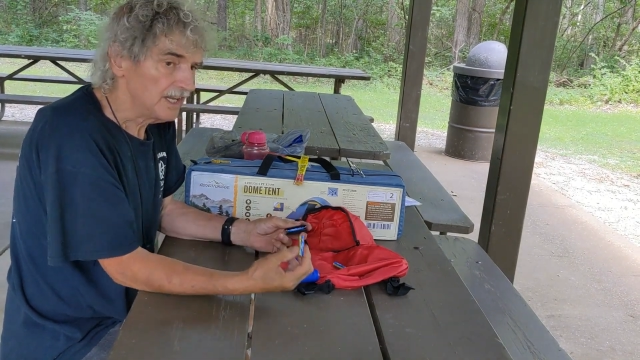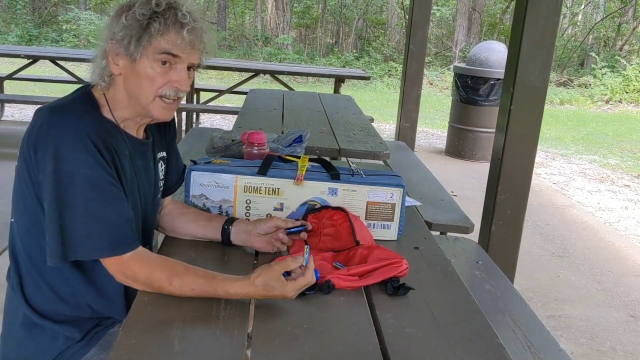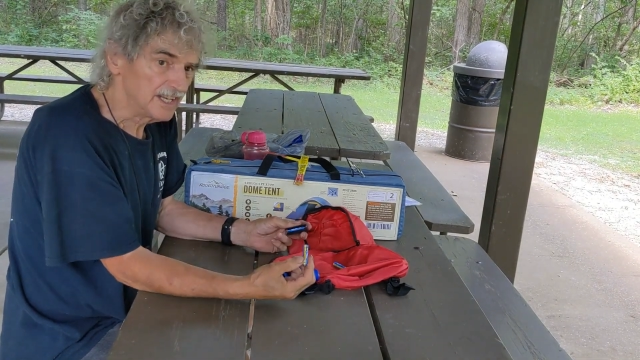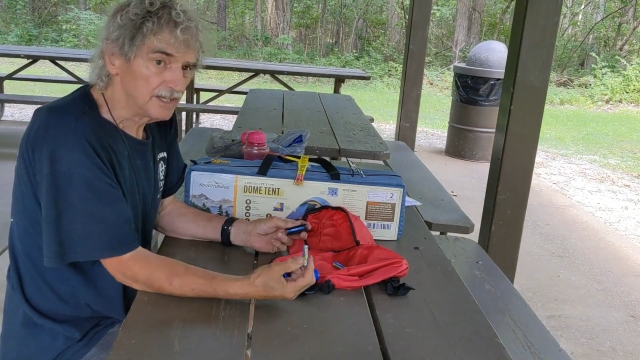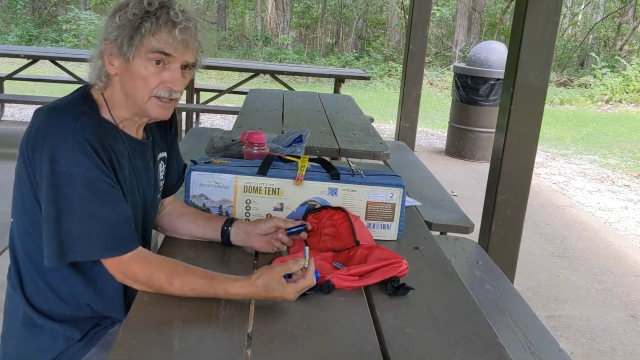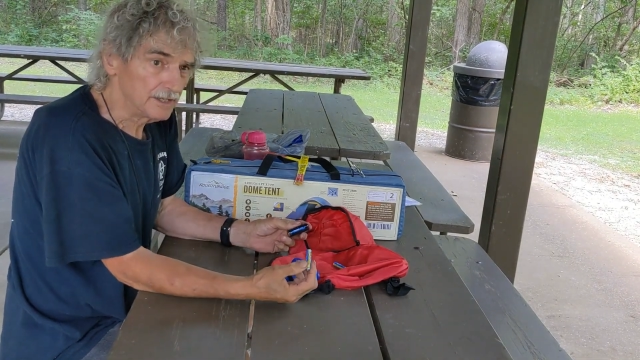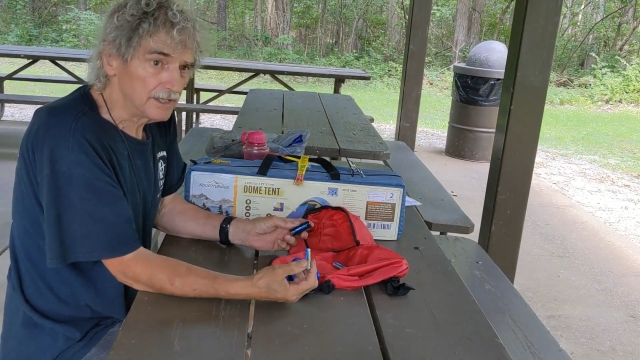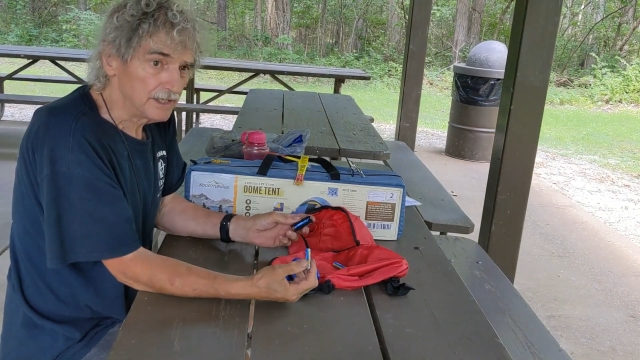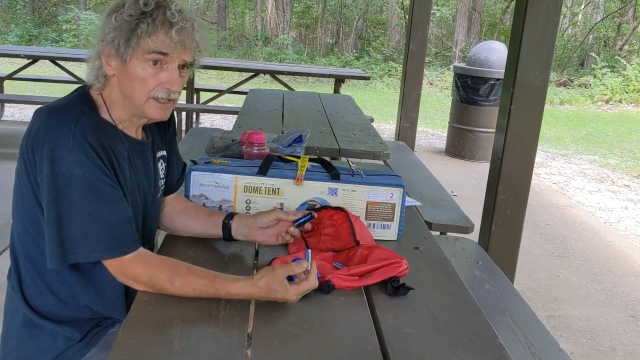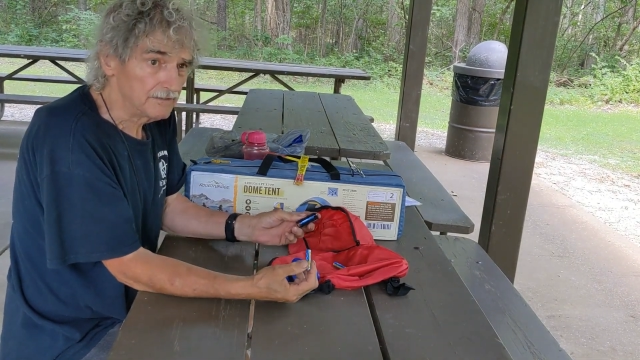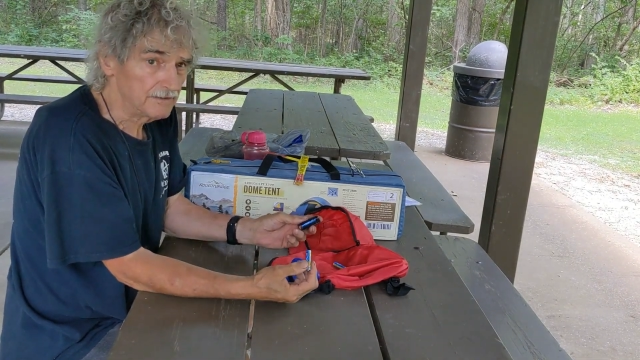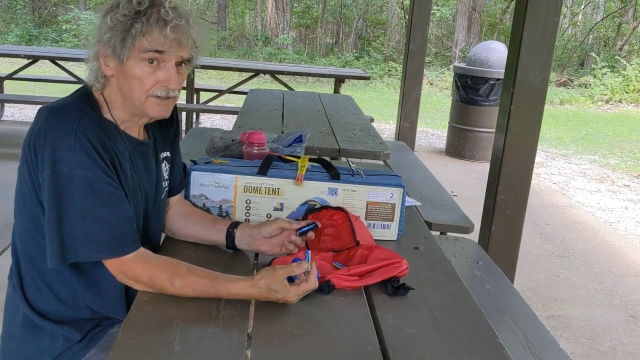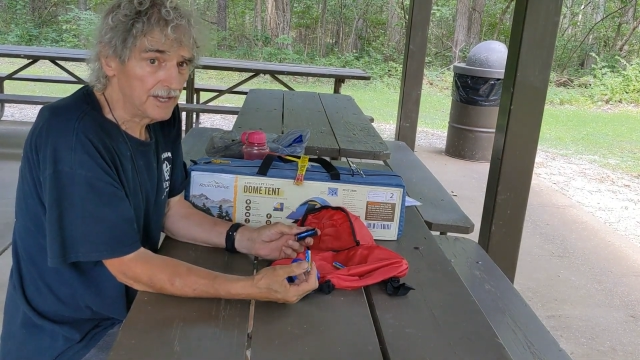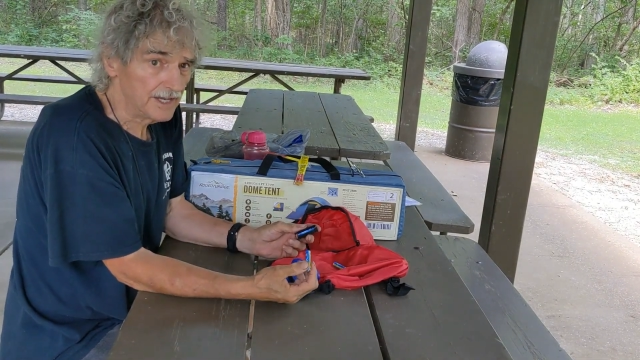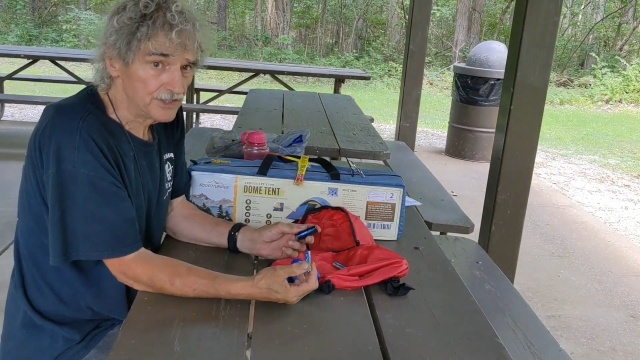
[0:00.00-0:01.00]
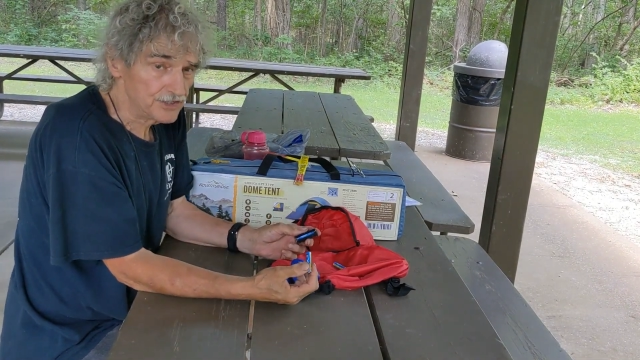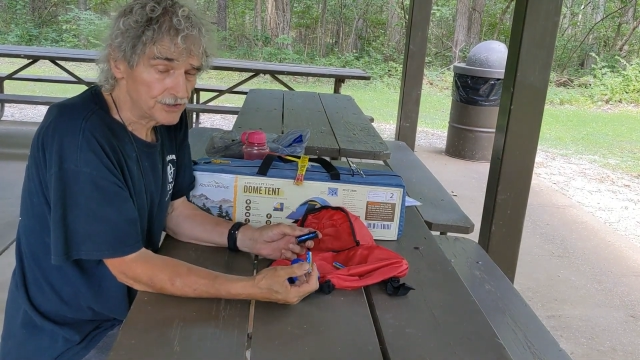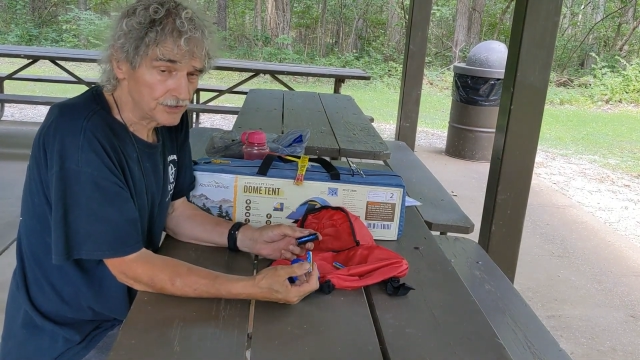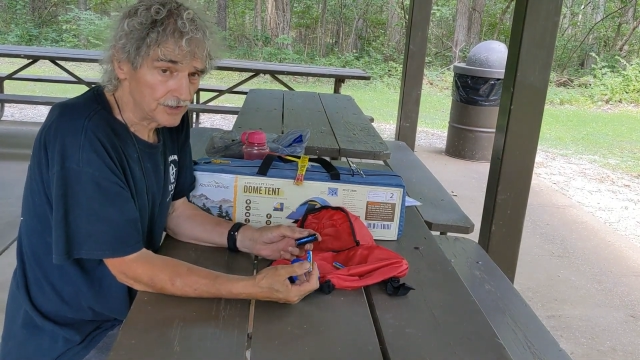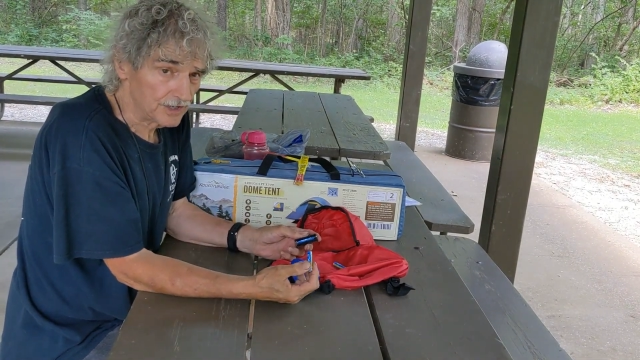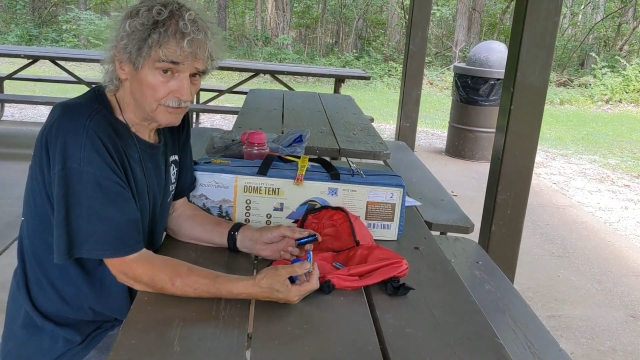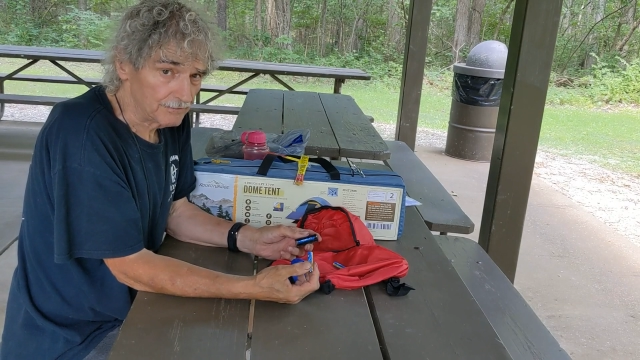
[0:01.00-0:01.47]
And in case
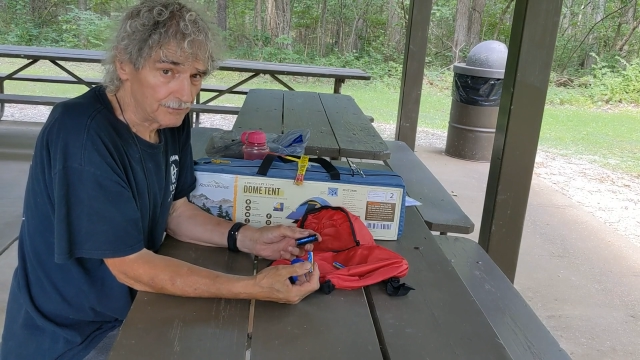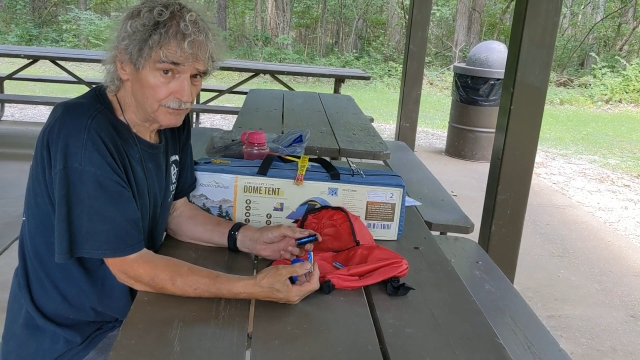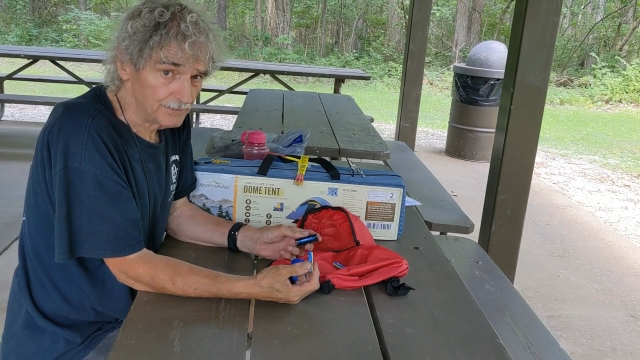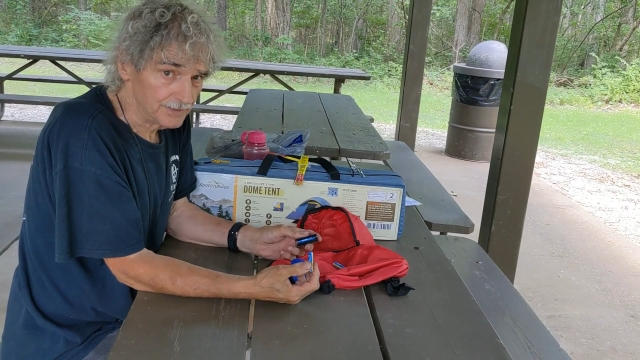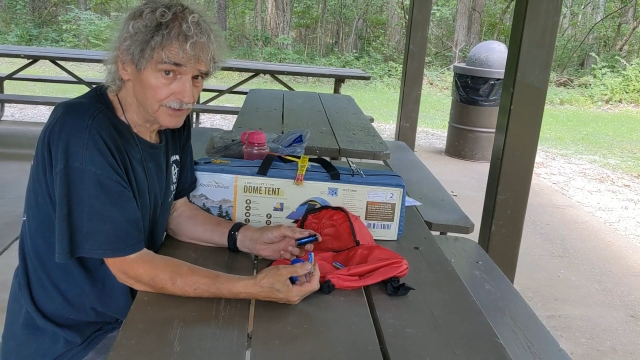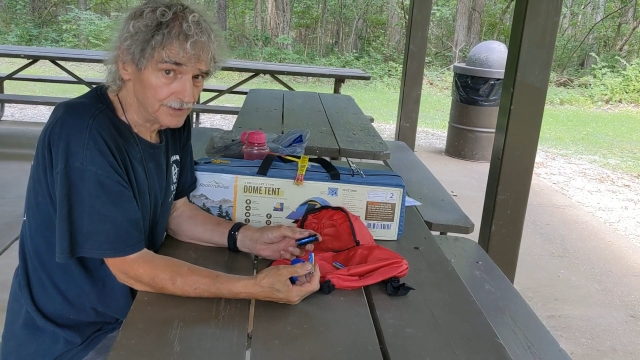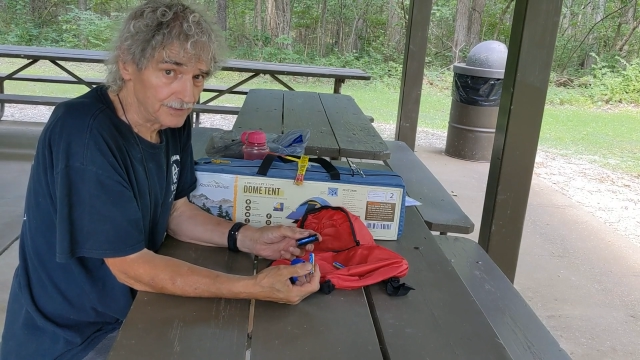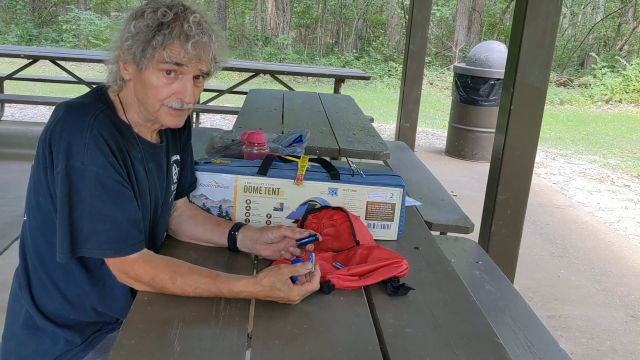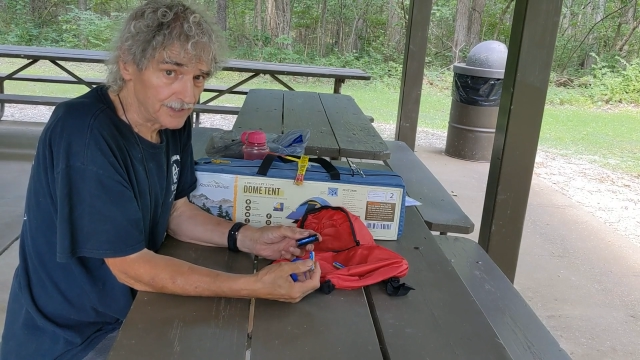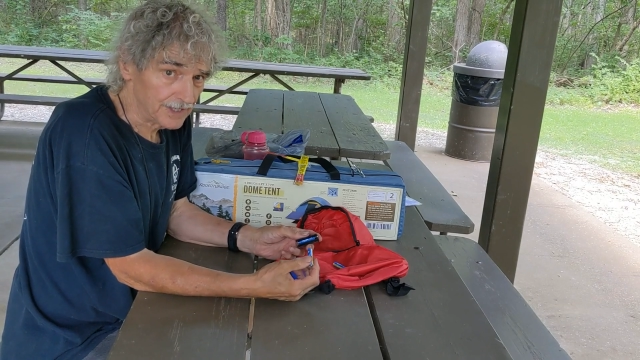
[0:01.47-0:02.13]
you're not familiar with